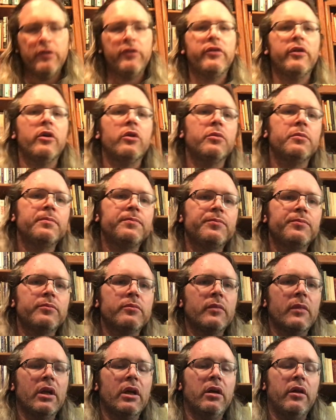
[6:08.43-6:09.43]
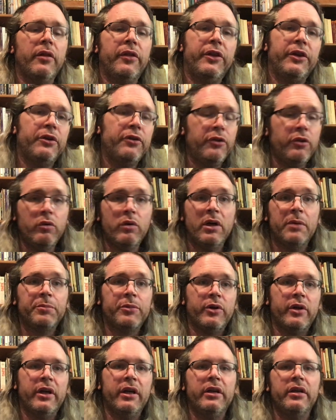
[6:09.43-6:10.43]
So their new
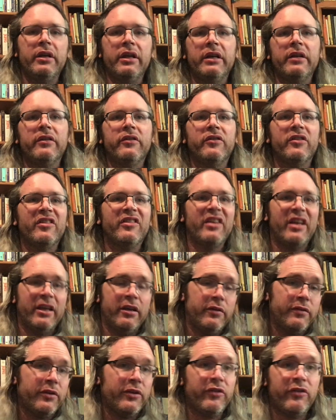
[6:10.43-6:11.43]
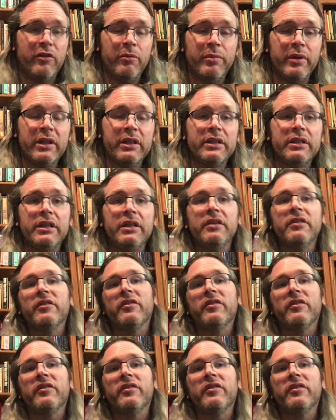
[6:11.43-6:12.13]
upgrade is designed for stability,